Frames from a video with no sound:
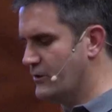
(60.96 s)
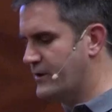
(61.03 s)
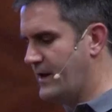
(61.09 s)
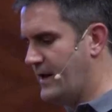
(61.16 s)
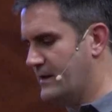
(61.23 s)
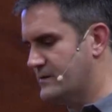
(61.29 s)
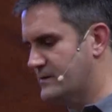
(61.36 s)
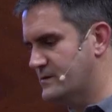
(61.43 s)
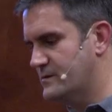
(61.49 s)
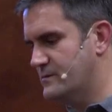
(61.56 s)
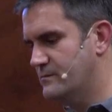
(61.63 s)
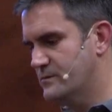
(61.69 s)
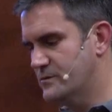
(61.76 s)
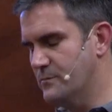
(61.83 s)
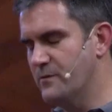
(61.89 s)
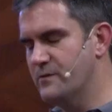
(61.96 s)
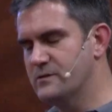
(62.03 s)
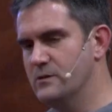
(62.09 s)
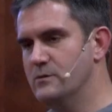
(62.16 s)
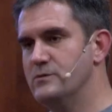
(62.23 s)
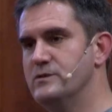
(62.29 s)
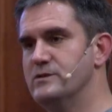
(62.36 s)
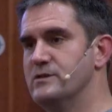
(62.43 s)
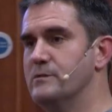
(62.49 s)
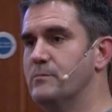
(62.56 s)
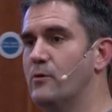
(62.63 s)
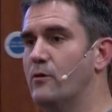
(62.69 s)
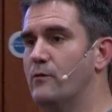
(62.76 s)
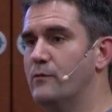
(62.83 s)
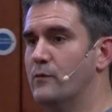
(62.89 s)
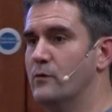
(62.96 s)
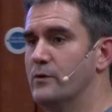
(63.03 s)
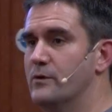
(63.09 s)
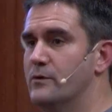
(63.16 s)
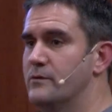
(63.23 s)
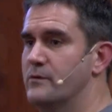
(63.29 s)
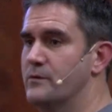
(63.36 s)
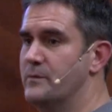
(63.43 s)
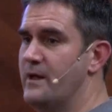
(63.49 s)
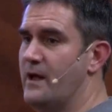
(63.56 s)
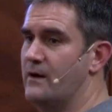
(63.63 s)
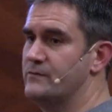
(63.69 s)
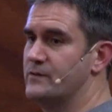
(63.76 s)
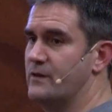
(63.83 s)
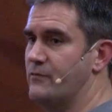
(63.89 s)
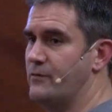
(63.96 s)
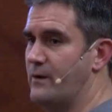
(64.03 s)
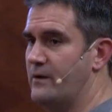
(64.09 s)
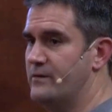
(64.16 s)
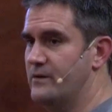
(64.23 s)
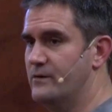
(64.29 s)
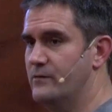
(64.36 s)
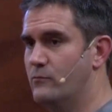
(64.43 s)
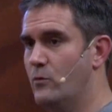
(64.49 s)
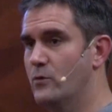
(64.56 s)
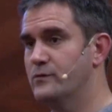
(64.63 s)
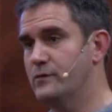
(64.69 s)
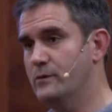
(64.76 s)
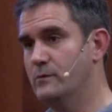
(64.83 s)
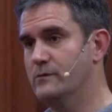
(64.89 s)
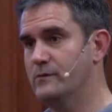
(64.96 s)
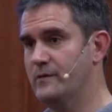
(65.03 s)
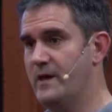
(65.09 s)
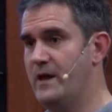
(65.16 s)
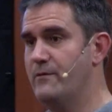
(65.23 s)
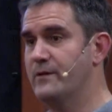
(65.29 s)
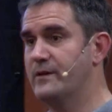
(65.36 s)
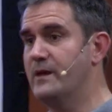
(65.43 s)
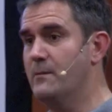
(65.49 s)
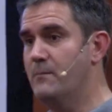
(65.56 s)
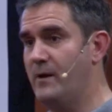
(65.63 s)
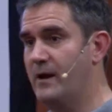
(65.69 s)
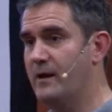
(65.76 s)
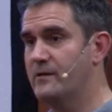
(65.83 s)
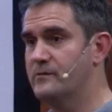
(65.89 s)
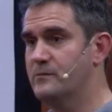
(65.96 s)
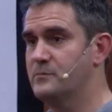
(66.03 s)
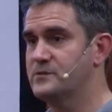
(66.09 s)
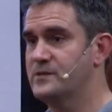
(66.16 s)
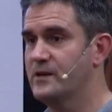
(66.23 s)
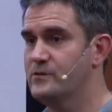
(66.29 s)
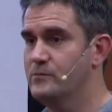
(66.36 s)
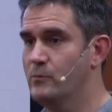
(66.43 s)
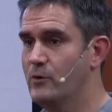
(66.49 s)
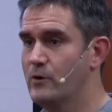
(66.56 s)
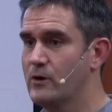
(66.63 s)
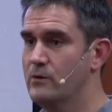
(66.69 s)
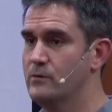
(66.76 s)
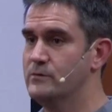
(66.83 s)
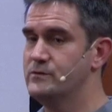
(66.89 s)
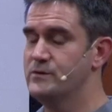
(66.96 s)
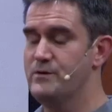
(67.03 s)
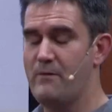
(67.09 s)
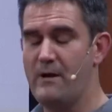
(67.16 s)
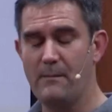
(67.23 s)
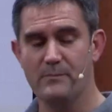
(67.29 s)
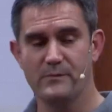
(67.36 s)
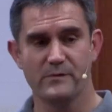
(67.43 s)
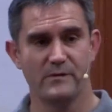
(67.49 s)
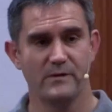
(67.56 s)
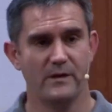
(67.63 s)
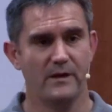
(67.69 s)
look at some of the solutions in the portfolio that we have to give you an idea of what tools are there in the kit bag to protect your workloads and your apps,